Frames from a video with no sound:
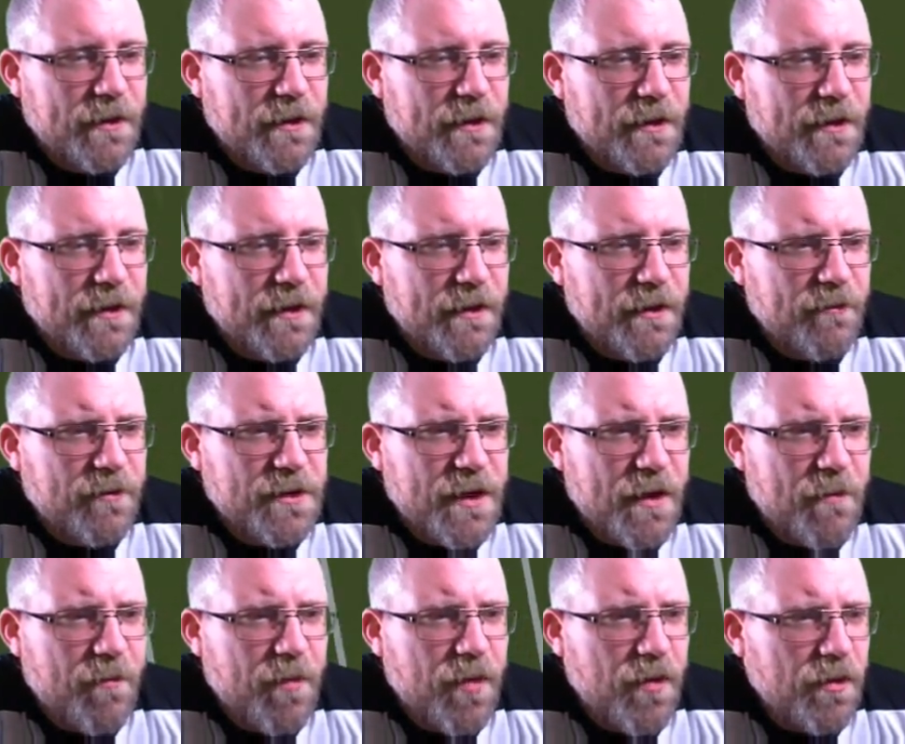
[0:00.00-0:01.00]
I think, was
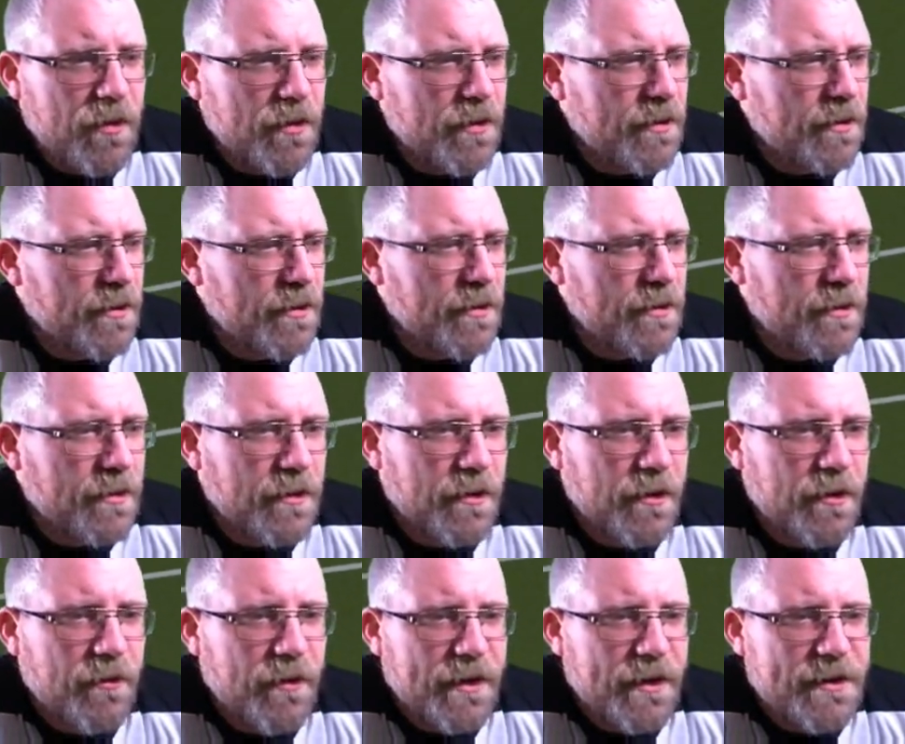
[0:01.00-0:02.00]
that Butland?
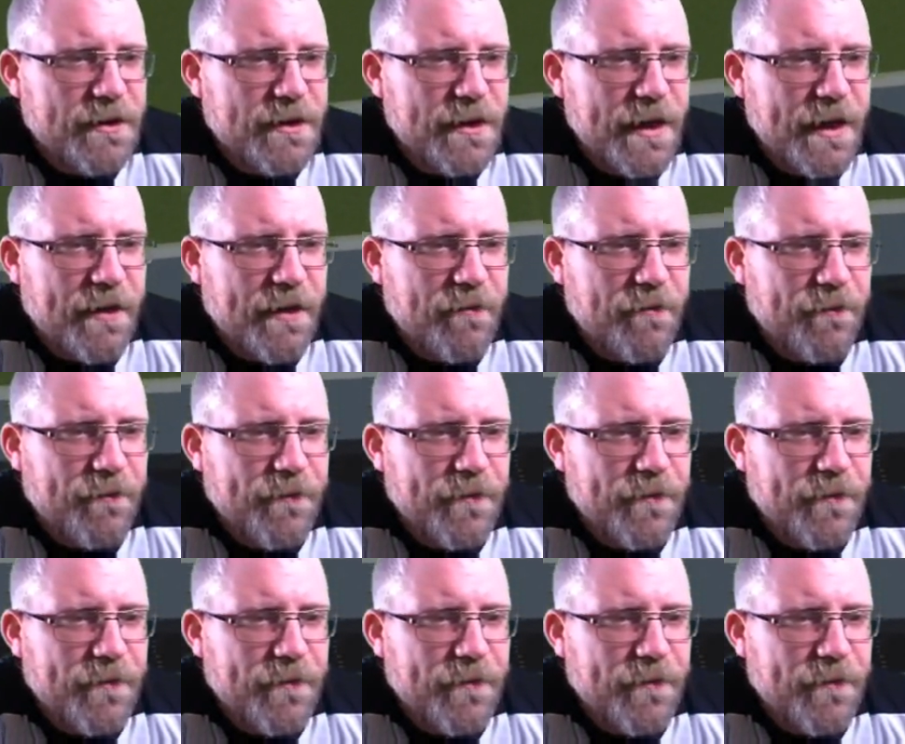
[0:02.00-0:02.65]
Lewis now.